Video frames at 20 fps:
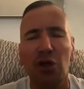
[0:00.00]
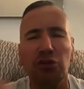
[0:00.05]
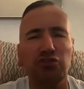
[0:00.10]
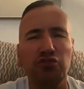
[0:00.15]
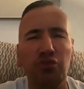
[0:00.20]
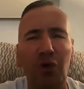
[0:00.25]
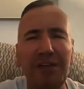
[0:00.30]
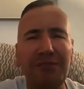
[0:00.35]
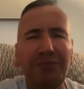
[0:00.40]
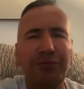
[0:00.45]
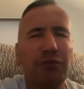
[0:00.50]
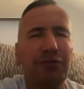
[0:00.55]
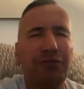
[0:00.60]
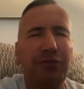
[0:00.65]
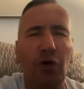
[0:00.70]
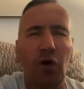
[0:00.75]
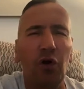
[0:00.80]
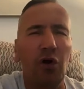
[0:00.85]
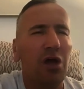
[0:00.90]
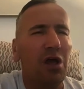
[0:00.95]
Grateful
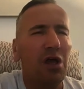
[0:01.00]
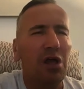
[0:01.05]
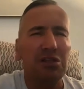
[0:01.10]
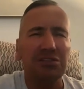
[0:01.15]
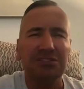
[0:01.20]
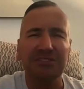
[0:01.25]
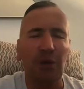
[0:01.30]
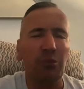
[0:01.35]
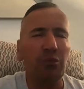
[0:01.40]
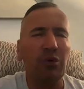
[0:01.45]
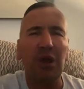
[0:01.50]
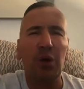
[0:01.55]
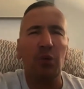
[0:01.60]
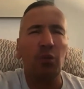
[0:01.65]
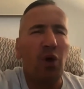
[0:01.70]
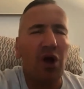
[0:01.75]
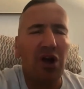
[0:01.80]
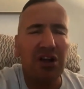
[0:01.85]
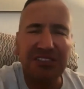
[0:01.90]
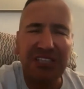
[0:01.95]
for someone at
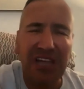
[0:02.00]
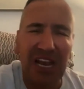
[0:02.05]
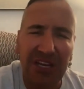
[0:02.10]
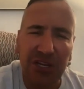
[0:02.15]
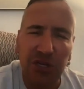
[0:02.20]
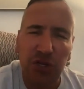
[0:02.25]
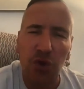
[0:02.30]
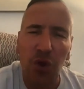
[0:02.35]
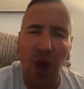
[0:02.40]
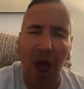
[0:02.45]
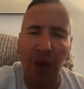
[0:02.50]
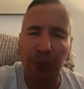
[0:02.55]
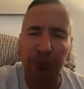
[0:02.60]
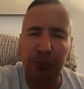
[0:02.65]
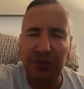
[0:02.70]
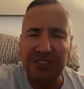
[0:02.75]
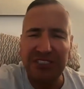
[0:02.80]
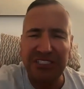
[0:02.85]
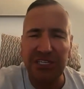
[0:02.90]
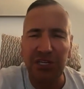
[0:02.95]
work telling you how
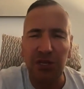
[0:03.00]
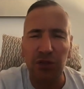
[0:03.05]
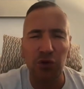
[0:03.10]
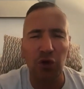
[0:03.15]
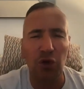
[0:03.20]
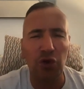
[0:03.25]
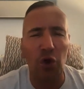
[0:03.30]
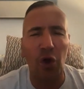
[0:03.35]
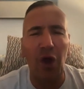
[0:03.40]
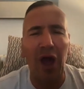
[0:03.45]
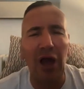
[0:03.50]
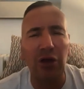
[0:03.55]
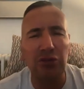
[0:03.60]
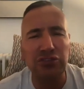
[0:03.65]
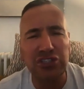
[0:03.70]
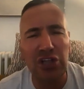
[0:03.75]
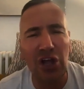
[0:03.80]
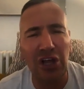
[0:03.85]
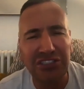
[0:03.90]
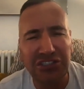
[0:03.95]
pretty you look or how
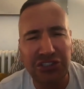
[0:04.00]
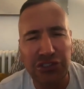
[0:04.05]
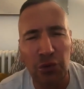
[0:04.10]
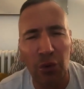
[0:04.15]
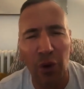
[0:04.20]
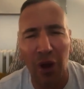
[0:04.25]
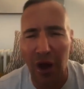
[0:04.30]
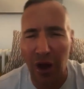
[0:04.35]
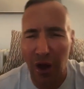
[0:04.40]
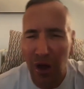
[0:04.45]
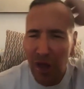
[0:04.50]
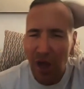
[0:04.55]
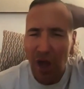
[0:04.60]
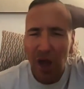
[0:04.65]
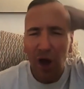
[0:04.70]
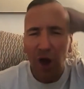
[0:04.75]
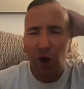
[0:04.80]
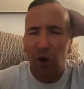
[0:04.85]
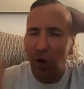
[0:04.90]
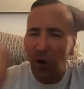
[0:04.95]
nice you are,
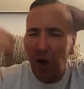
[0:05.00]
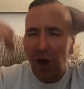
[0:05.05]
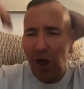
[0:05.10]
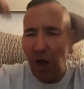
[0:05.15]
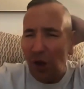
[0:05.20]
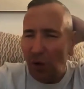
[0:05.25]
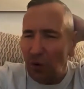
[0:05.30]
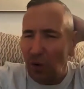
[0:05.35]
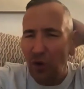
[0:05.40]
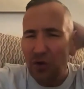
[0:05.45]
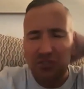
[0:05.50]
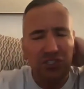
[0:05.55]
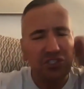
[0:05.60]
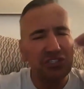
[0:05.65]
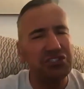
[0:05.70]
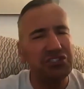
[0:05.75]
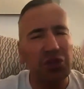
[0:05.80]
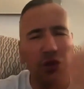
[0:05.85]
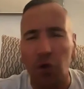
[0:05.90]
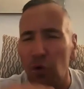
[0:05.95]
or
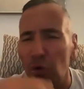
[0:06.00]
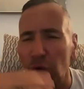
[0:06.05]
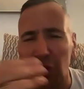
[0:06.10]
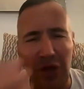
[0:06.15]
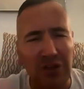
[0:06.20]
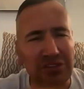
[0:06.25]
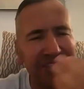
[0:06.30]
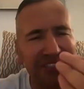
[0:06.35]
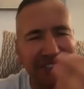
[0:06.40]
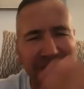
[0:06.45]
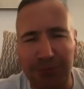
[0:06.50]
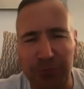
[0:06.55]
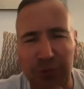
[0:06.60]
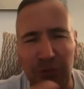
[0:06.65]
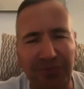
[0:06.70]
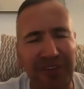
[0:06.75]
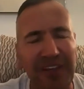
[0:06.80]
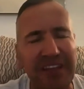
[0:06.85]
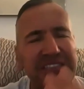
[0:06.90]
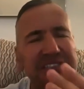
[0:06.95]
just all those simple
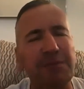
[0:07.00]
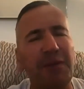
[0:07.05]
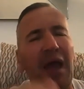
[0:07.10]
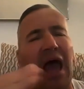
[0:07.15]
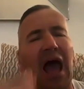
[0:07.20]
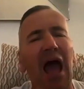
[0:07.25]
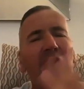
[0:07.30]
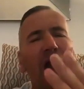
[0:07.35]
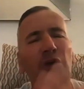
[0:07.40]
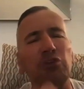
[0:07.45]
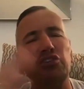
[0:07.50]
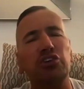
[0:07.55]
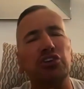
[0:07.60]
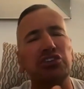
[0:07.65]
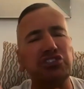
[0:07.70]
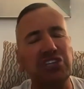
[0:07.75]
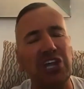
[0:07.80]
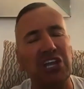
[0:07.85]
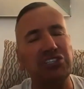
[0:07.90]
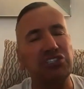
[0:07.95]
things about how you
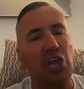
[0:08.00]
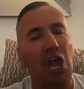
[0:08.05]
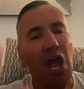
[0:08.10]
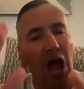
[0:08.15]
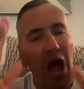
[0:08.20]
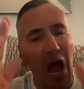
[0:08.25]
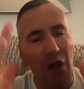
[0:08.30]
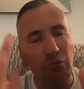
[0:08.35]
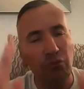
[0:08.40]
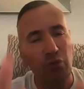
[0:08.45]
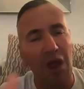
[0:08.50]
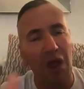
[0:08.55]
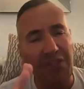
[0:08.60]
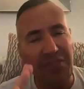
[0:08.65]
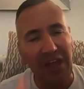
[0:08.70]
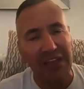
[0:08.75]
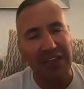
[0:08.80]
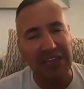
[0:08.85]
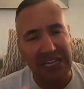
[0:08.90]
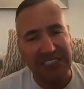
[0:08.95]
can change. And write
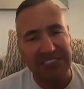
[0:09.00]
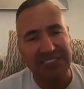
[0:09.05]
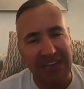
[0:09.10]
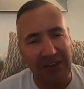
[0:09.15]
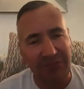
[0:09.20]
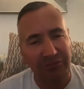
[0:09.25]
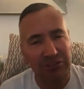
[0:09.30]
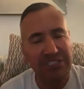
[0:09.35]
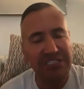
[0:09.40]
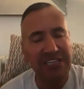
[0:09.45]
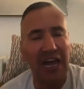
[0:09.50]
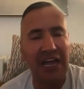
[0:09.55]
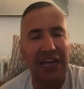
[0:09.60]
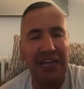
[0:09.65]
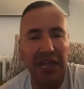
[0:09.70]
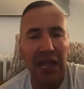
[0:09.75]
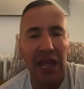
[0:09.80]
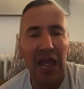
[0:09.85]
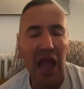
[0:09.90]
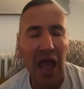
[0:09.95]
that list every
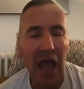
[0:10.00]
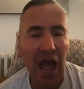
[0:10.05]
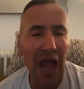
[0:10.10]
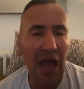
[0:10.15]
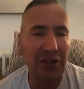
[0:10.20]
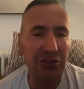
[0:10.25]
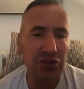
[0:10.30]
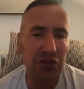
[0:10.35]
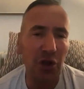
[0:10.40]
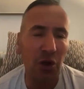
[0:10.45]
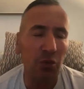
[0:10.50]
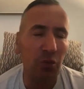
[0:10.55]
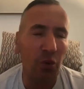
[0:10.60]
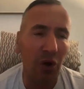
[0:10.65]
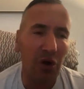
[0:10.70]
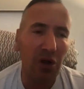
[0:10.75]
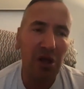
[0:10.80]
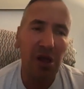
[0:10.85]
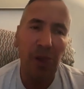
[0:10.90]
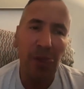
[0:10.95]
day. And you know
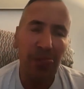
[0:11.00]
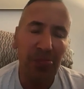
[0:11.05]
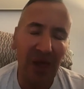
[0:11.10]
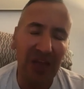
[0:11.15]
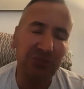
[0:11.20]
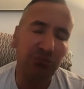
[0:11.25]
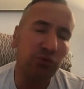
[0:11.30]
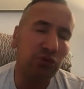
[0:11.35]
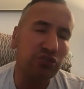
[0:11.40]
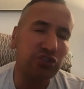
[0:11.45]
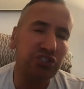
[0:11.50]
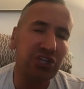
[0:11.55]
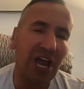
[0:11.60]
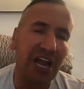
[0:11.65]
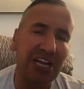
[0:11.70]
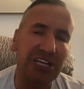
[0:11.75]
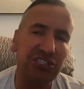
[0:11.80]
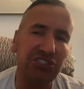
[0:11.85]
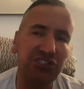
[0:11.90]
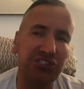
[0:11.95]
what? That will
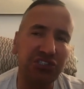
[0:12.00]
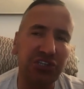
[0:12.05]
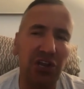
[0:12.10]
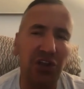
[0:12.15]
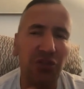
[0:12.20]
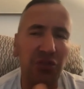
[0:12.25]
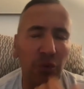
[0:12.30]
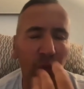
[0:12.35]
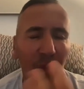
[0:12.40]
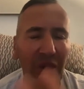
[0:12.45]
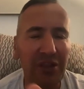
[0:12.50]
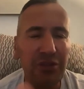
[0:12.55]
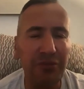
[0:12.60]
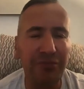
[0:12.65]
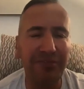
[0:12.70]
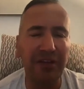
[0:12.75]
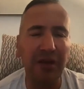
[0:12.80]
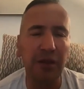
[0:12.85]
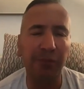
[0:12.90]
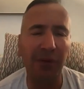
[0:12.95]
change the way you
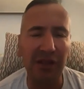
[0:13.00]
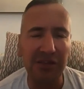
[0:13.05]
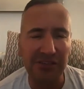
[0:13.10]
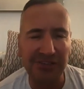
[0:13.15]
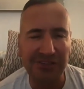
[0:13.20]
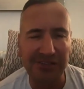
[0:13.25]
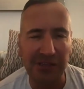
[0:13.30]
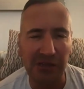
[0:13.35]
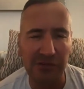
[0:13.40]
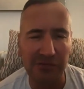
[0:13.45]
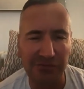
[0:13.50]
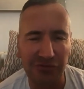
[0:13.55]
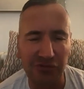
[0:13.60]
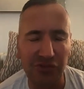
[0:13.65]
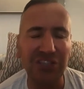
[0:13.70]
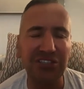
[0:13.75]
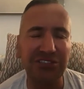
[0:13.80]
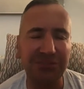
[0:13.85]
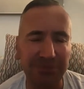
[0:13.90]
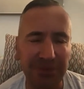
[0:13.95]
feel about yourself.
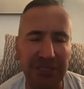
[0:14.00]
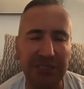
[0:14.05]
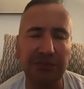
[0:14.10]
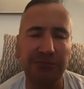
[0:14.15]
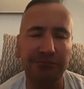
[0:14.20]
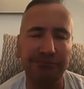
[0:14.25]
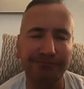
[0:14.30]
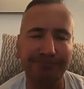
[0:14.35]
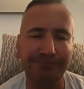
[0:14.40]
Trust me.